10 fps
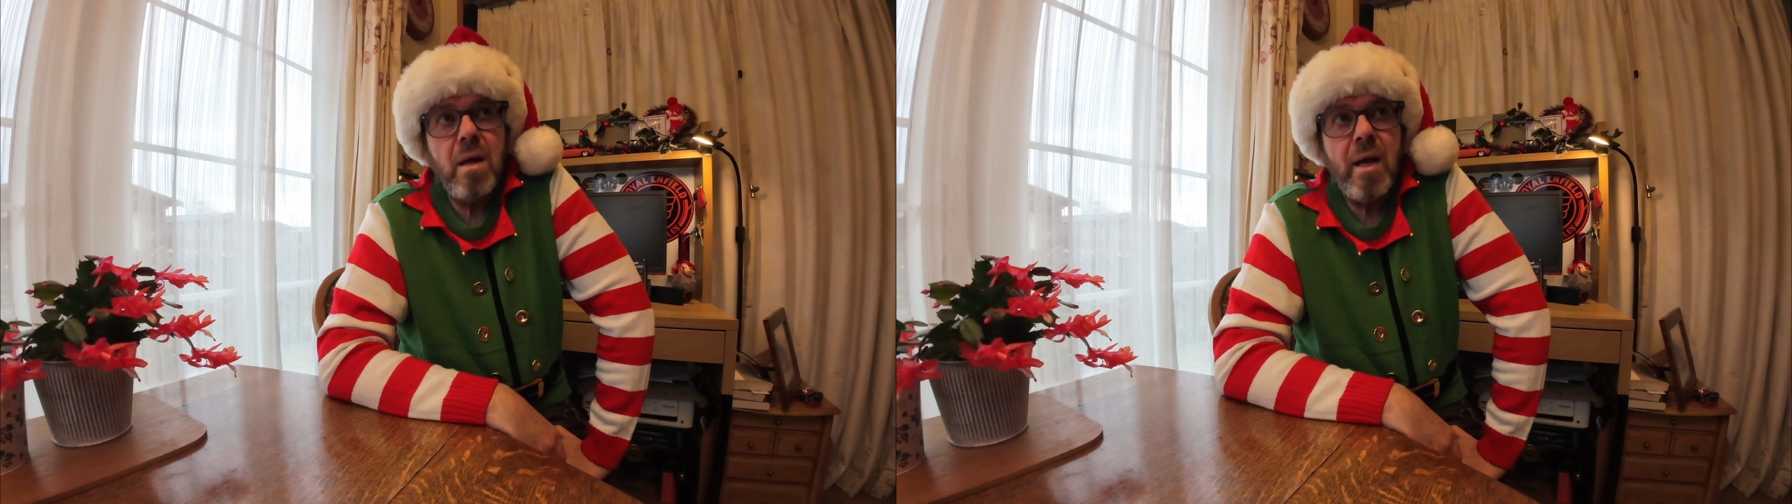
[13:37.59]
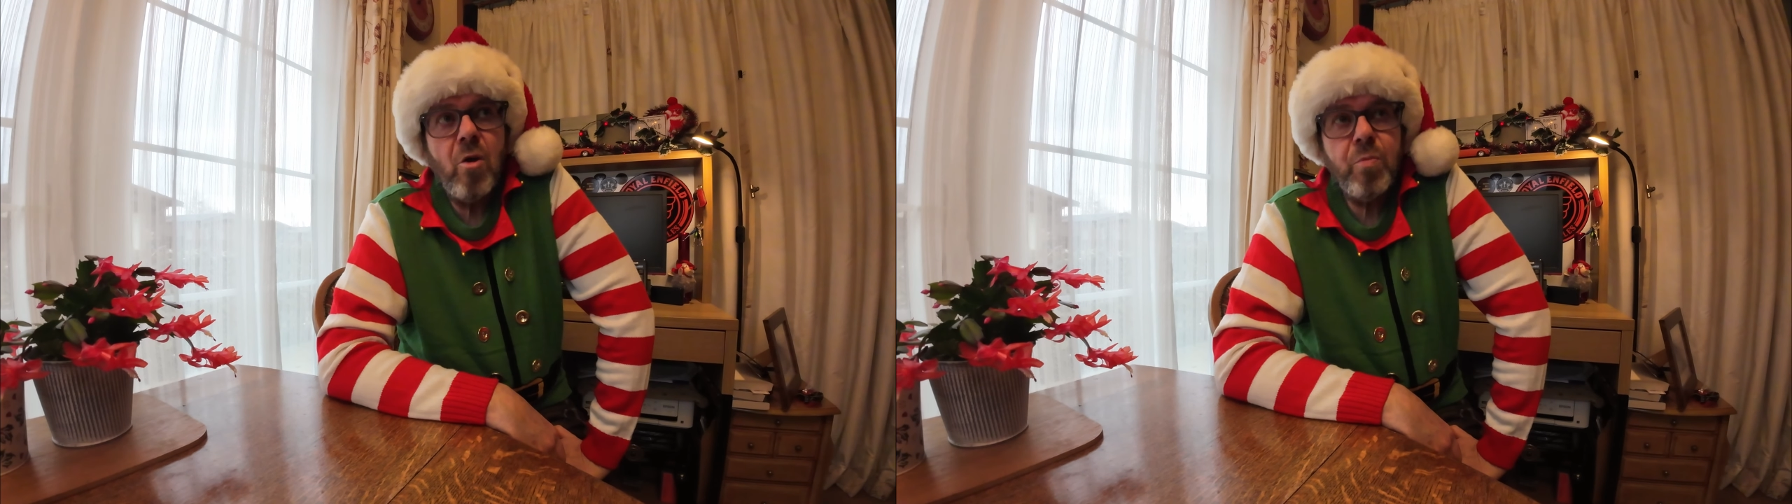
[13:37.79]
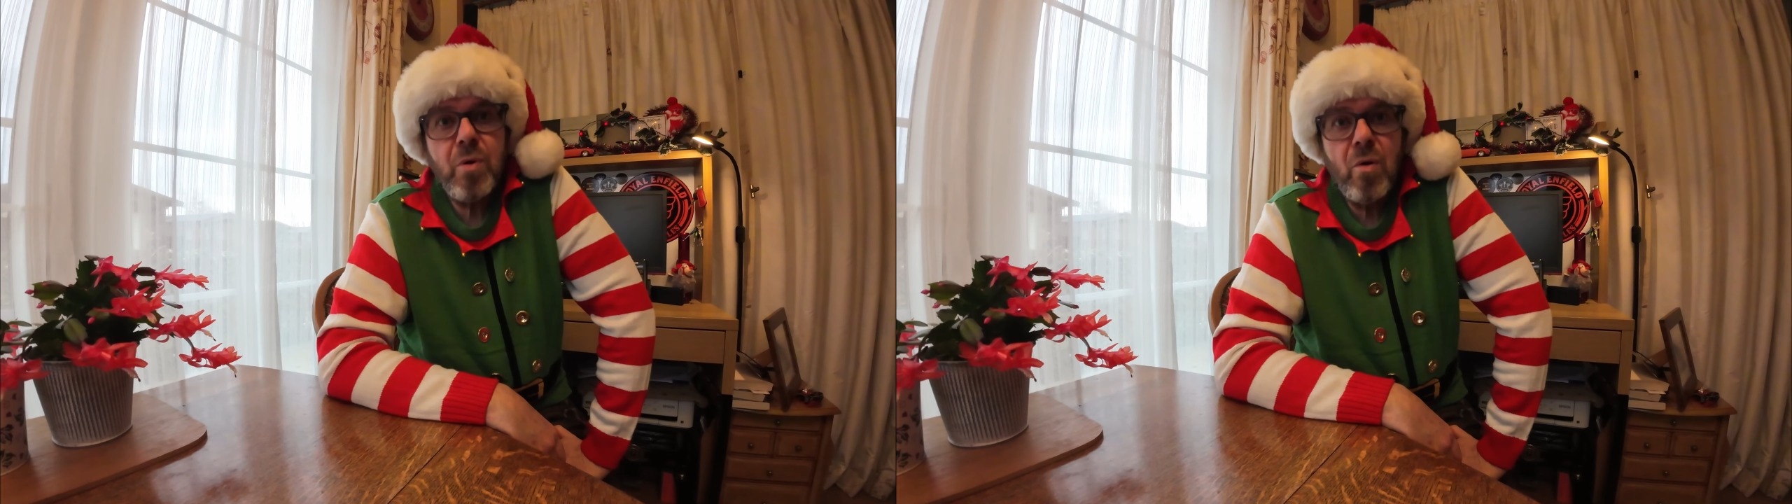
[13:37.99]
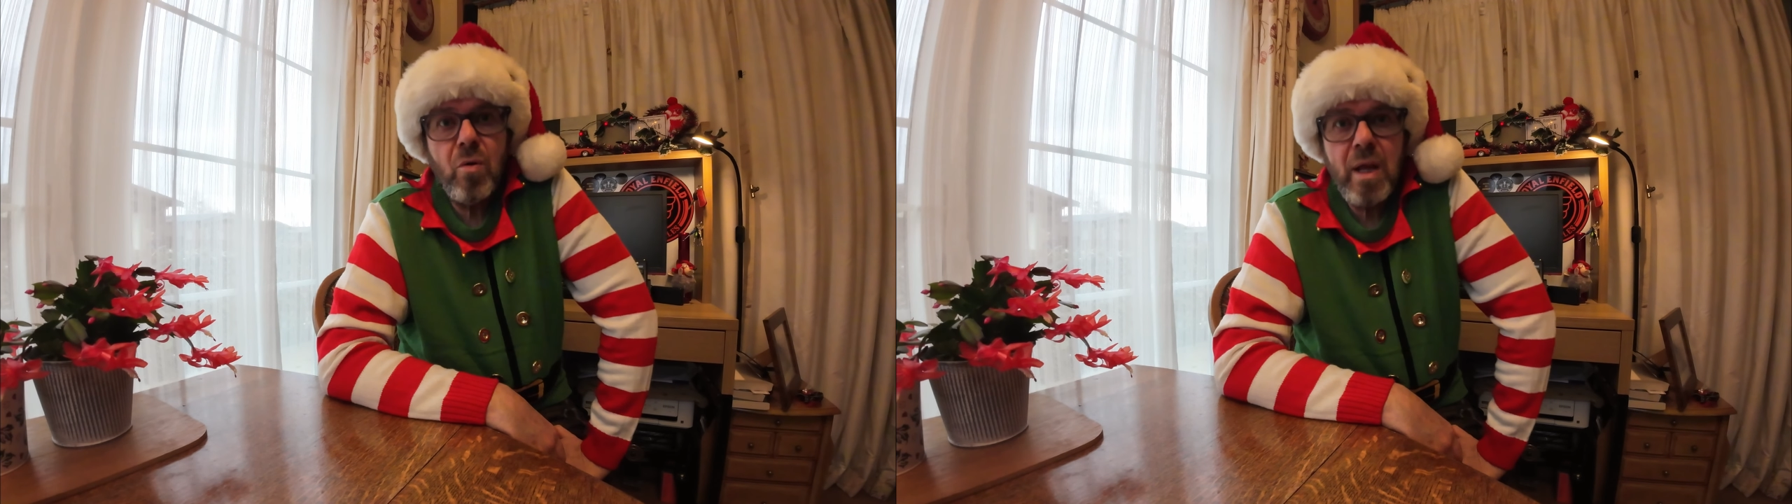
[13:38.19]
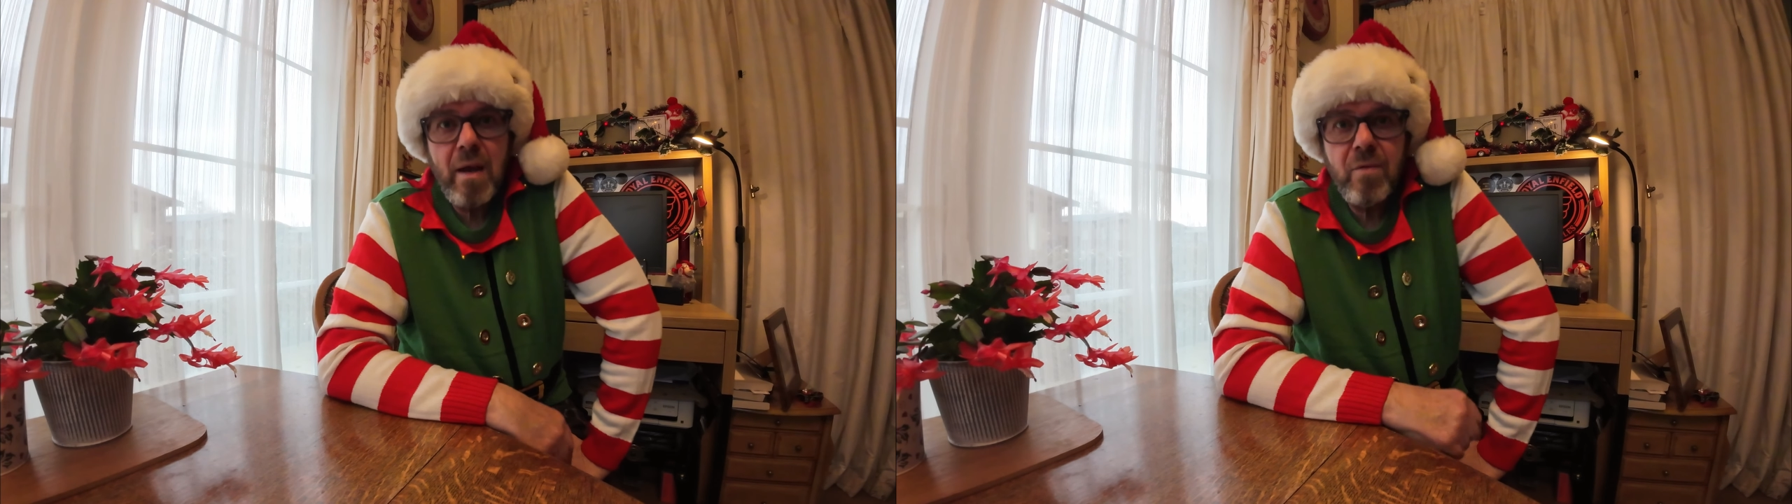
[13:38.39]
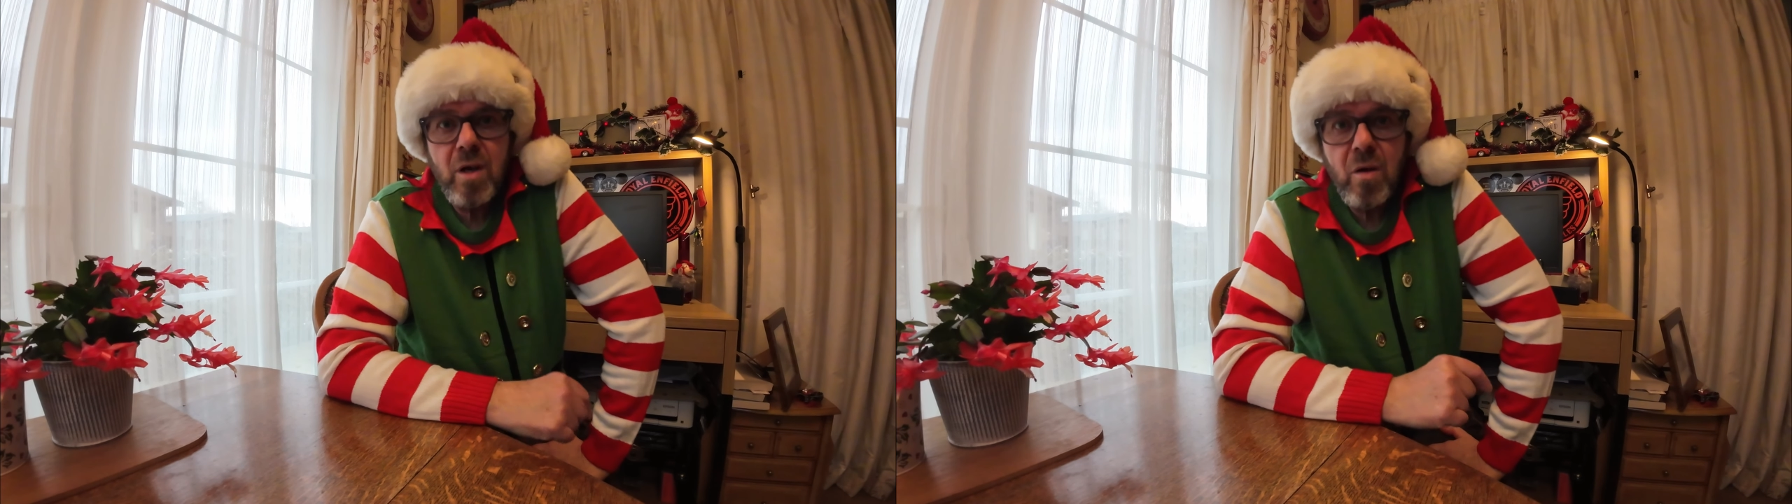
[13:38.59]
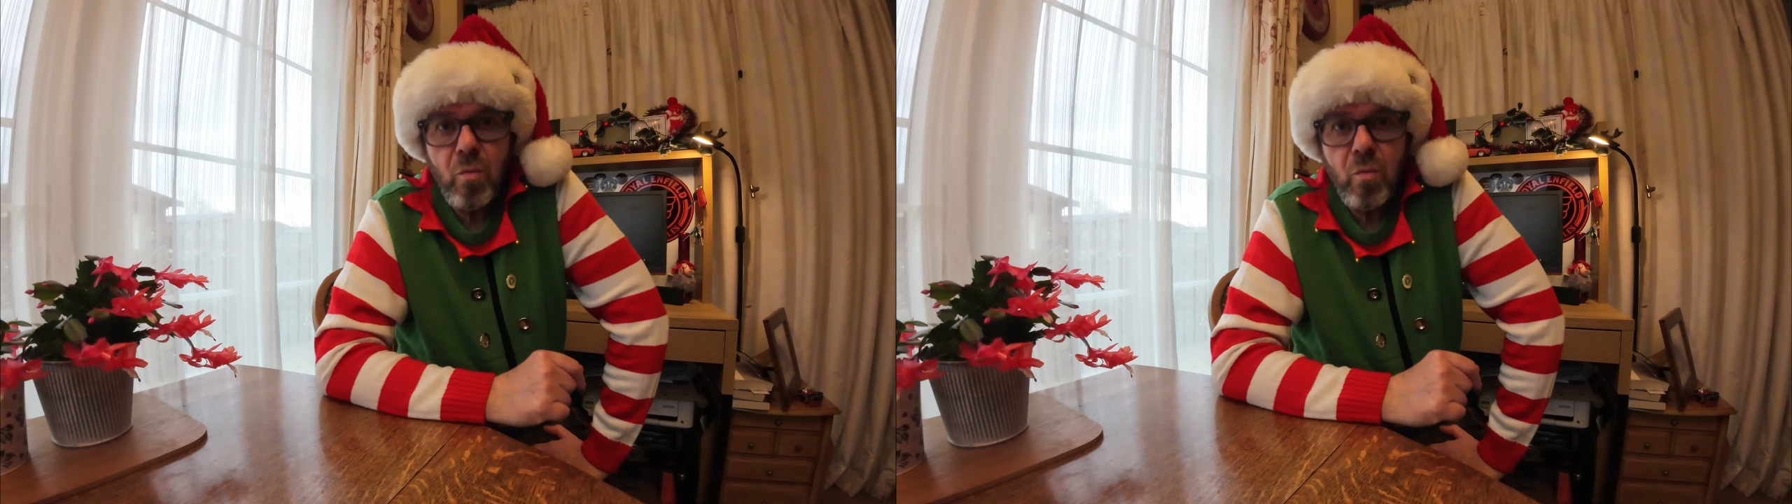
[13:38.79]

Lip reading: hope you all have a